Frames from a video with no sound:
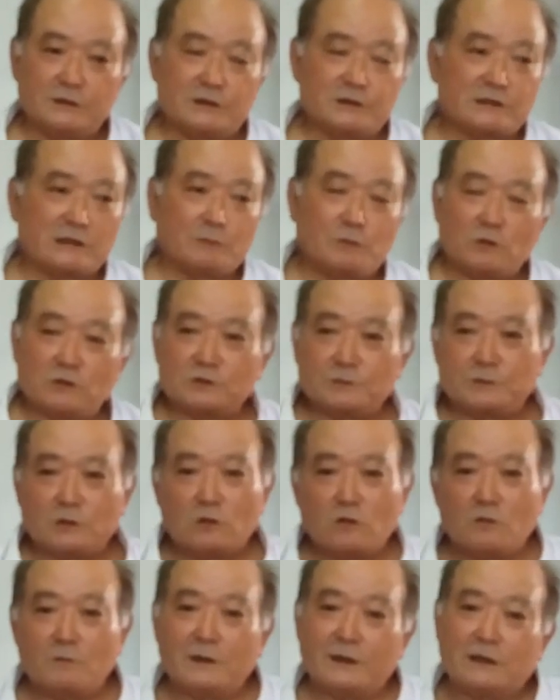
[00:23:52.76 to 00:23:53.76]
This supported me
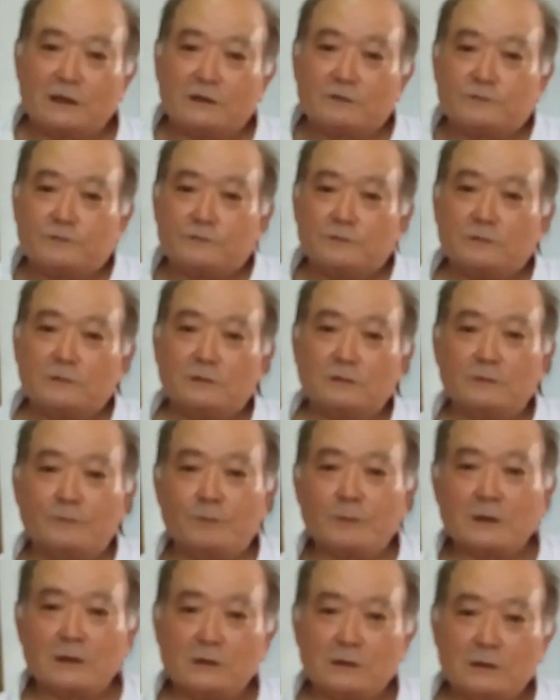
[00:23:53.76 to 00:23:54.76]
all my life.
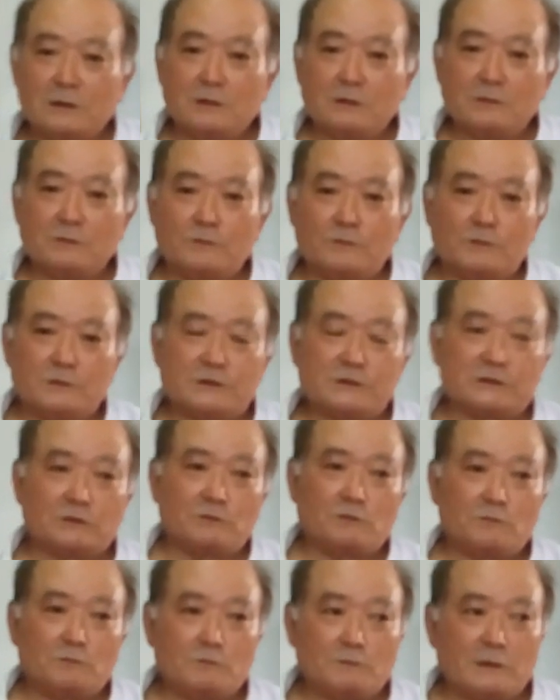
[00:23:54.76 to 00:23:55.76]
This
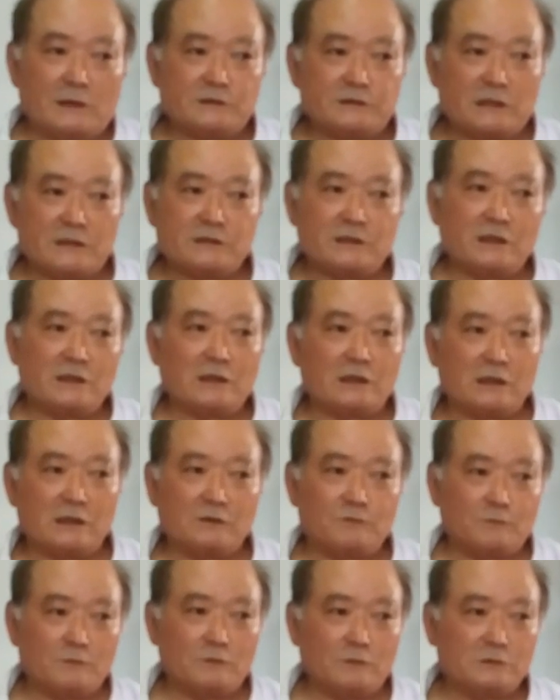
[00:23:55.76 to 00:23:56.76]
my sensei
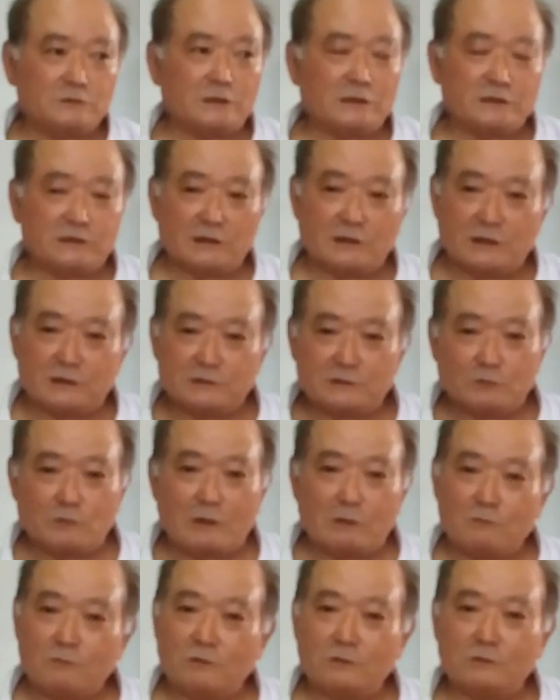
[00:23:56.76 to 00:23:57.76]

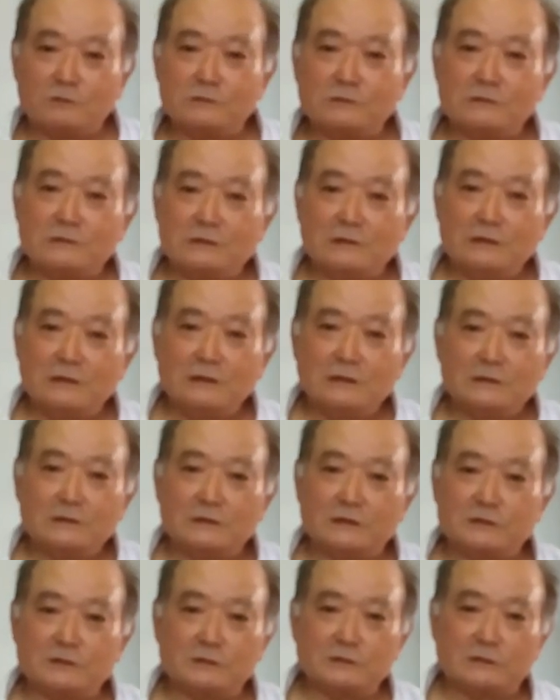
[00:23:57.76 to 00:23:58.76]
Sabongo,
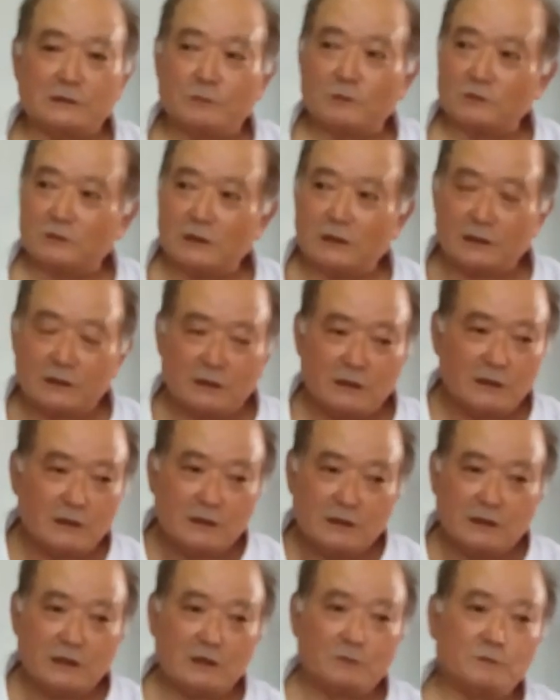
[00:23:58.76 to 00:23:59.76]
this support
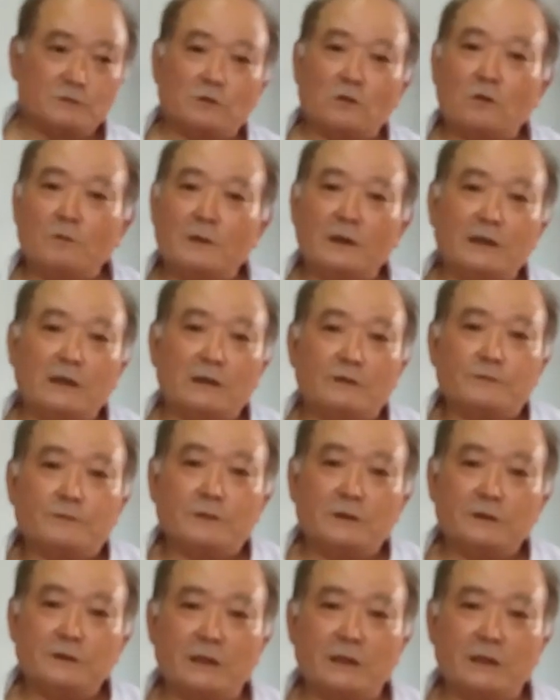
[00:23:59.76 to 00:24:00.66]
helps me my life.